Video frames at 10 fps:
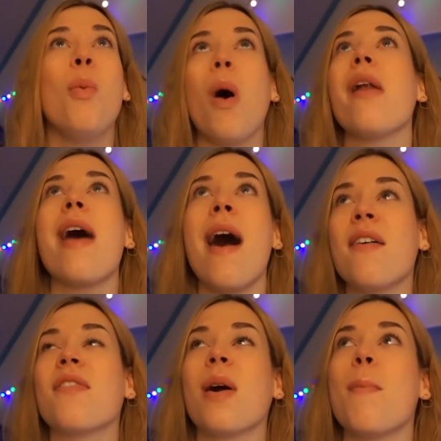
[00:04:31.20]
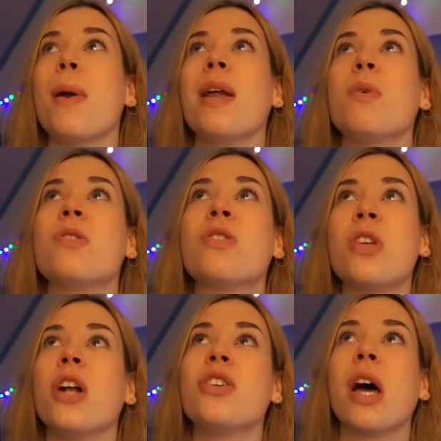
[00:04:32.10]
whatever, but it was
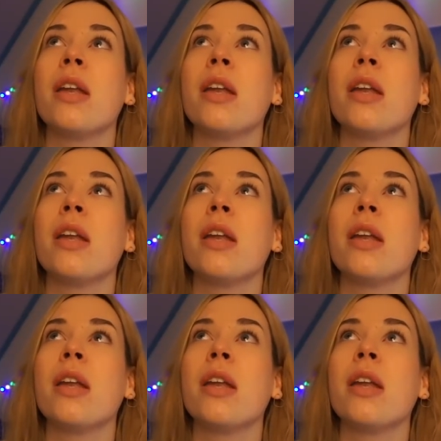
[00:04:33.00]
such